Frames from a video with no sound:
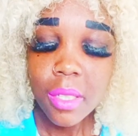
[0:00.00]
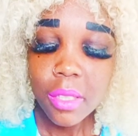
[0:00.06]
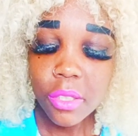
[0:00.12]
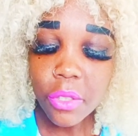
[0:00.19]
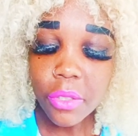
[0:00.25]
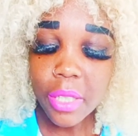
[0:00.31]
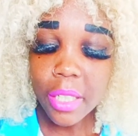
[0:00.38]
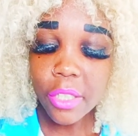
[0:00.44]

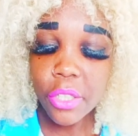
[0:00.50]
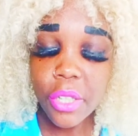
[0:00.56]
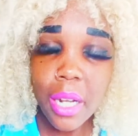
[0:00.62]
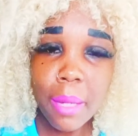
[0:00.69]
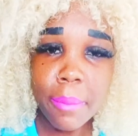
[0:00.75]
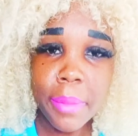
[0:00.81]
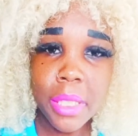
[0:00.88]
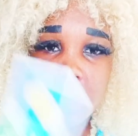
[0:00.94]
So they could
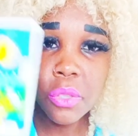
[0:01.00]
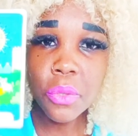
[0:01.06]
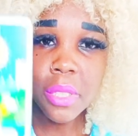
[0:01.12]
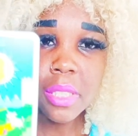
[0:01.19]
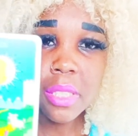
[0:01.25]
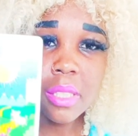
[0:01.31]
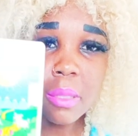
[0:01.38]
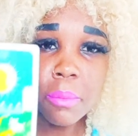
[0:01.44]
have been
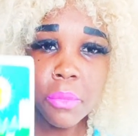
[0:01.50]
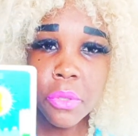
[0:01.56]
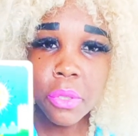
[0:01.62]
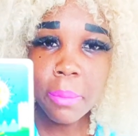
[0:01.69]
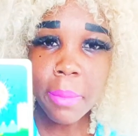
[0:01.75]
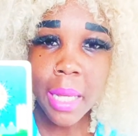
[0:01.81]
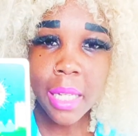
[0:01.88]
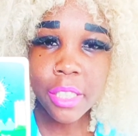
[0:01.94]
doing some
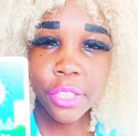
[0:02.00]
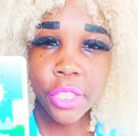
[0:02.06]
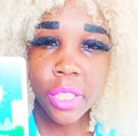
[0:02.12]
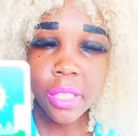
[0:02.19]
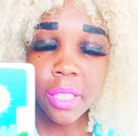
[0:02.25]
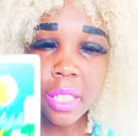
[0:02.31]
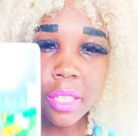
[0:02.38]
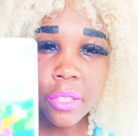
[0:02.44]
moon
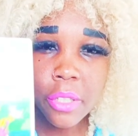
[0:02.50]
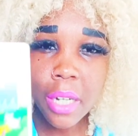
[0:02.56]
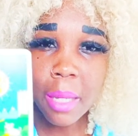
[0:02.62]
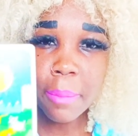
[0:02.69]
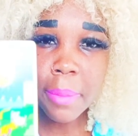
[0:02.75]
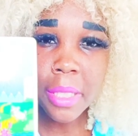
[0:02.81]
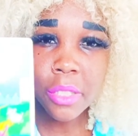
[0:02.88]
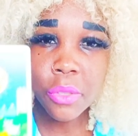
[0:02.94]
magic. They could
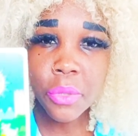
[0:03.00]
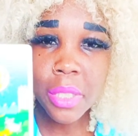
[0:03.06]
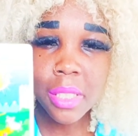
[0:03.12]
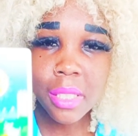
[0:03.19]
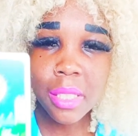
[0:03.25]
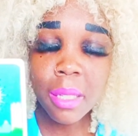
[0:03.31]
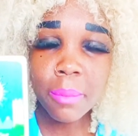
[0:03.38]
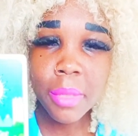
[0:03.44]
have been doing
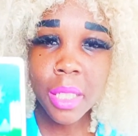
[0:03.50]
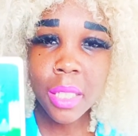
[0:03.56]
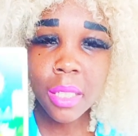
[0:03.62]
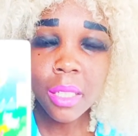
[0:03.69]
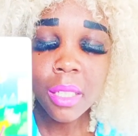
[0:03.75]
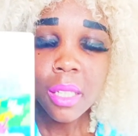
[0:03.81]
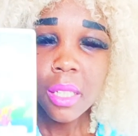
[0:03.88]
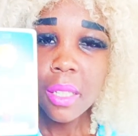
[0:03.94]

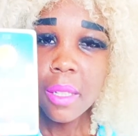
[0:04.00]
something